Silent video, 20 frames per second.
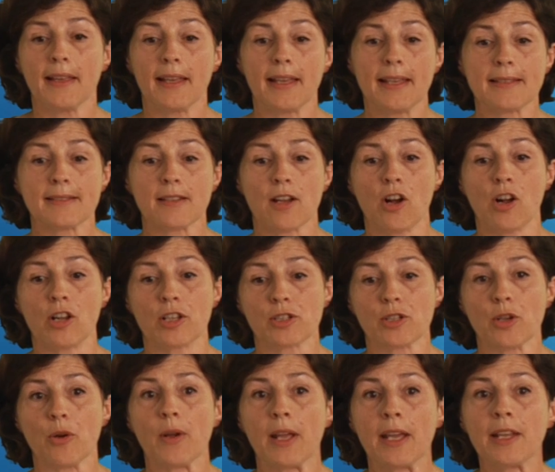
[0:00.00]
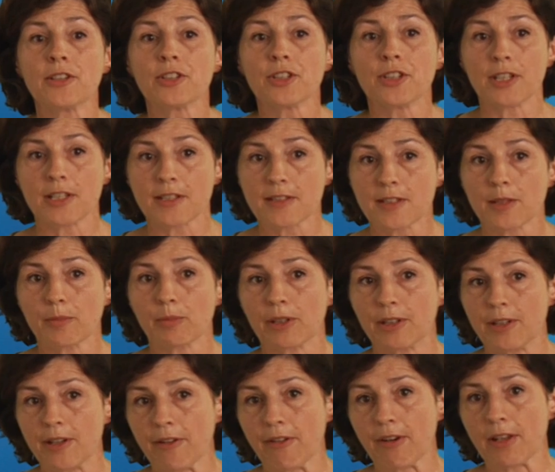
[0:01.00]
is also
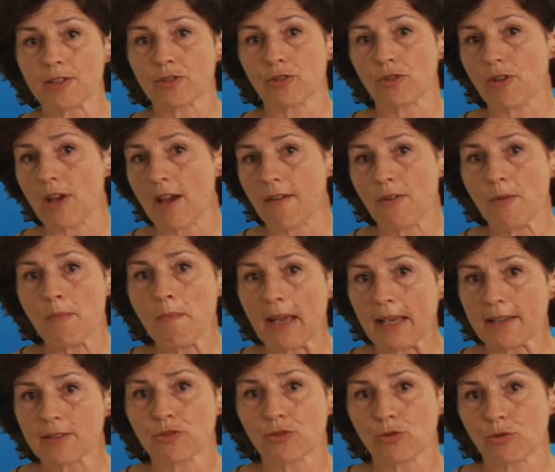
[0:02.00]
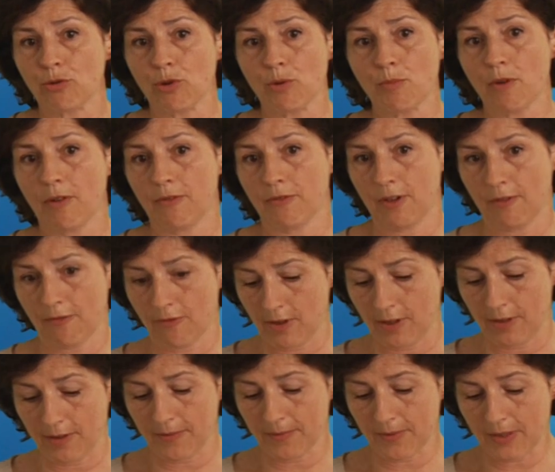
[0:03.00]
interdisciplinary, so you have a mixed group of
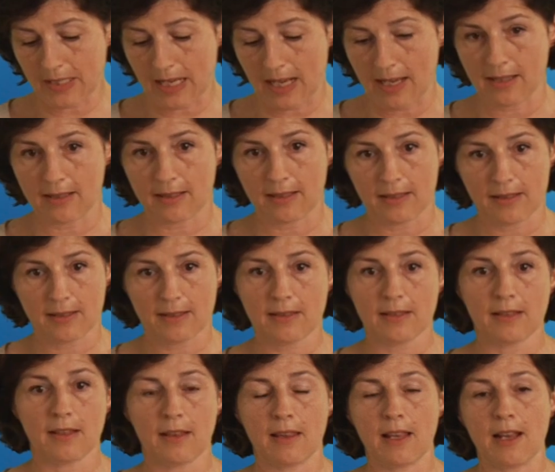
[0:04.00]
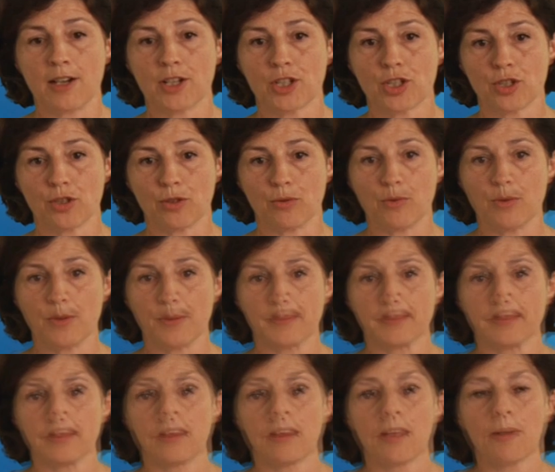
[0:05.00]
different scientists there too.
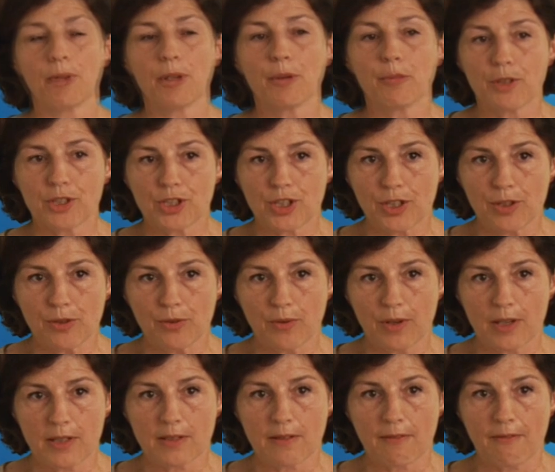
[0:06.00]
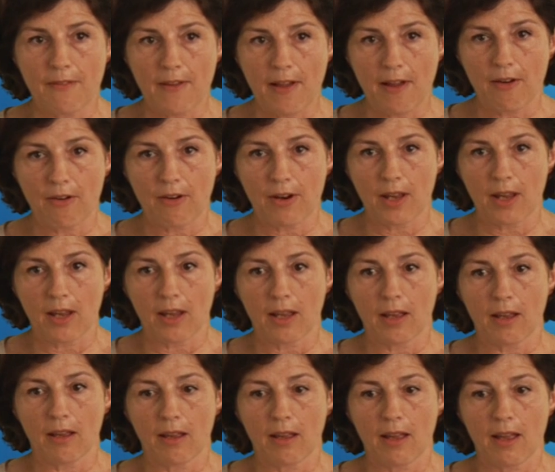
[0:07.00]
WBGU is a
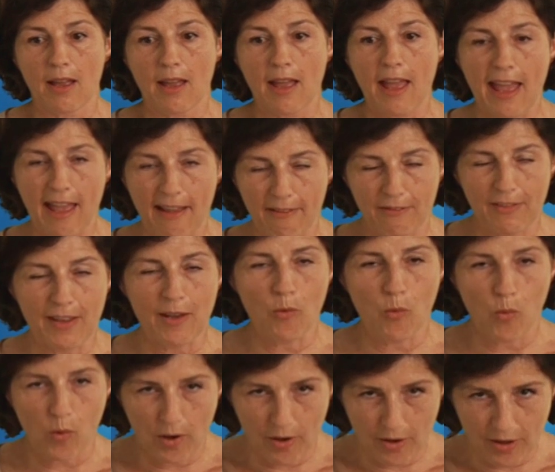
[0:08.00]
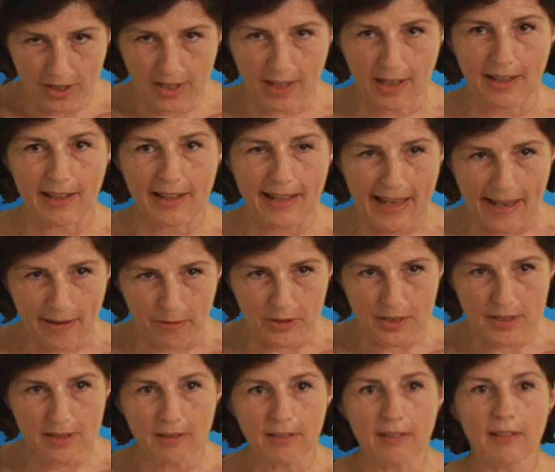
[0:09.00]
very heavy working
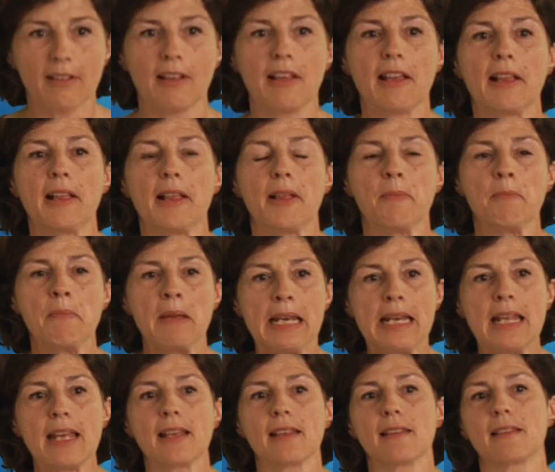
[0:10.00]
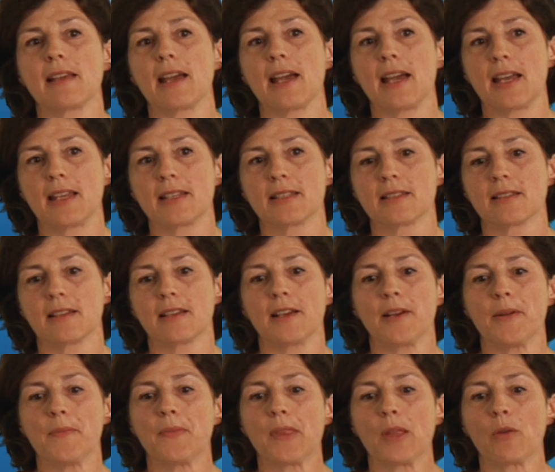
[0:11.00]
council, meaning that
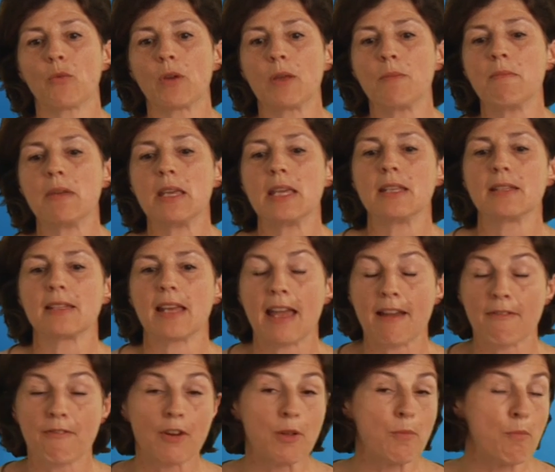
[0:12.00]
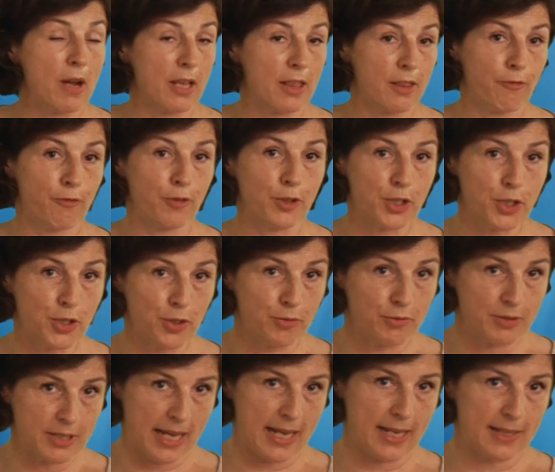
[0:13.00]
we meet every month for 2
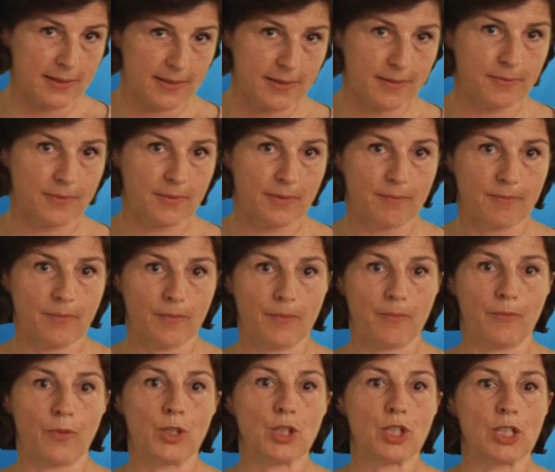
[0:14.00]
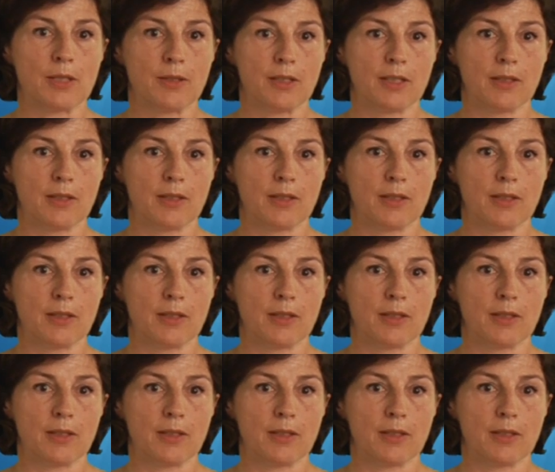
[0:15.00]
days, which